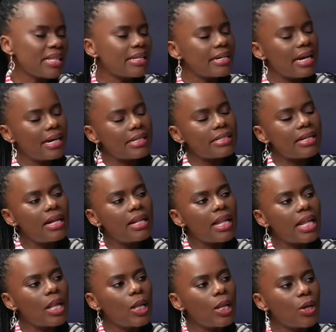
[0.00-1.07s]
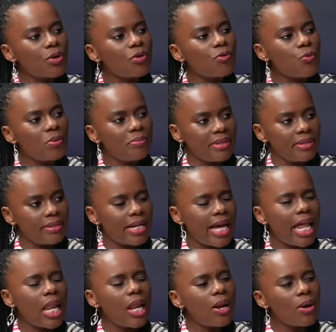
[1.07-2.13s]
that I tell a lot of women,
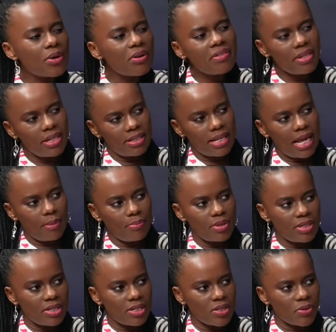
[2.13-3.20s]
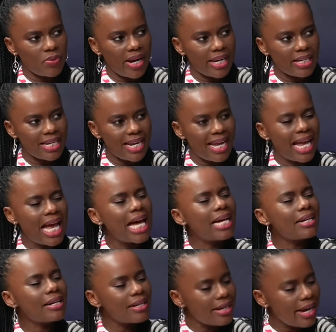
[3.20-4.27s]
a lot of things happened, right?
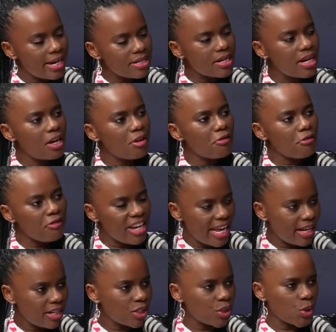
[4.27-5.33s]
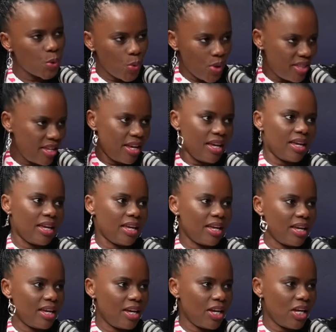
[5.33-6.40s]
Red flags were there.
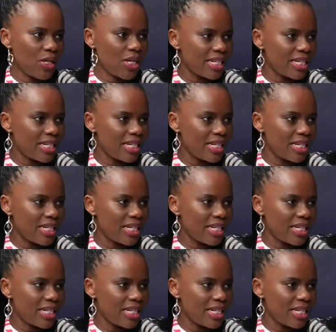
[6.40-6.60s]
Yeah. You